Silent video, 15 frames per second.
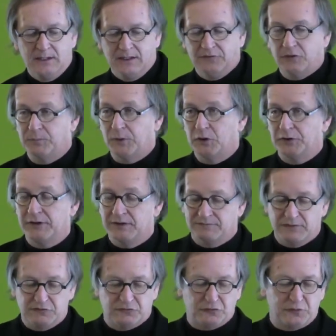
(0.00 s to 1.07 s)
It's a building of
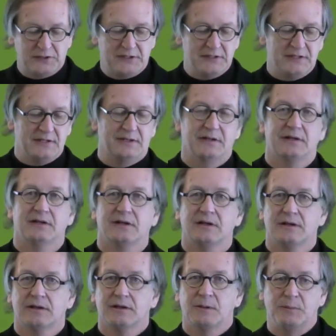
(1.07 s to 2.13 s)
intrigue,
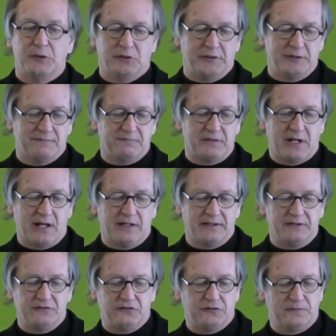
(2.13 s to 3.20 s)
a building of
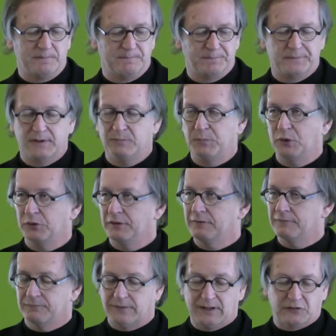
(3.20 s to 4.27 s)
knowledge, a
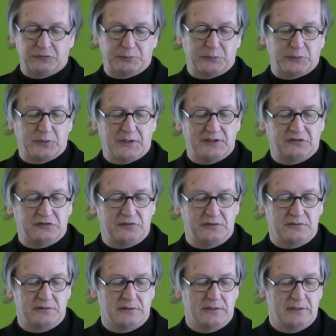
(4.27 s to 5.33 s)
building of
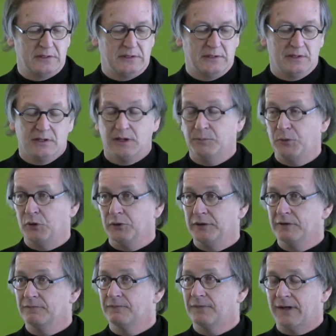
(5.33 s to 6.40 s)
exploration, a
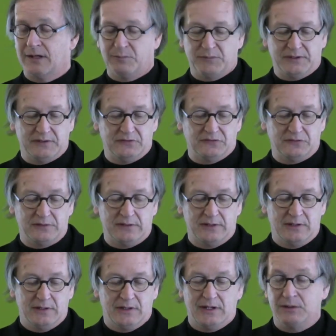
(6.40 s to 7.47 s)
building of families,
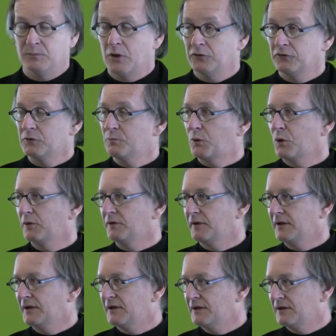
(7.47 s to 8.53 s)
and most
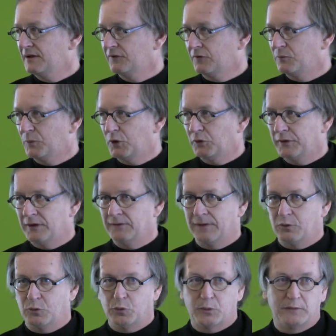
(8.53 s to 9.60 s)
importantly, it's a building
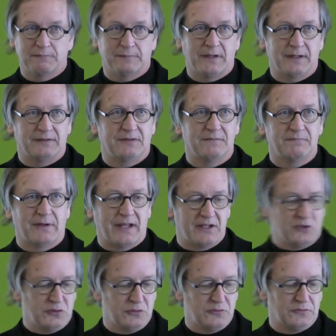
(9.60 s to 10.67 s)
that will reflect the
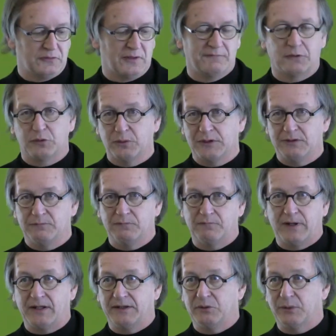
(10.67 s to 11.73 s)
values of the Green
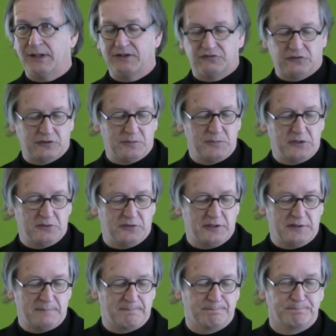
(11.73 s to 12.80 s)
Valley Ranch
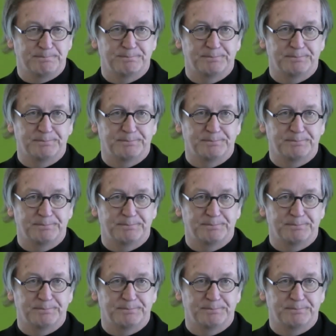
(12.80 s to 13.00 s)
community.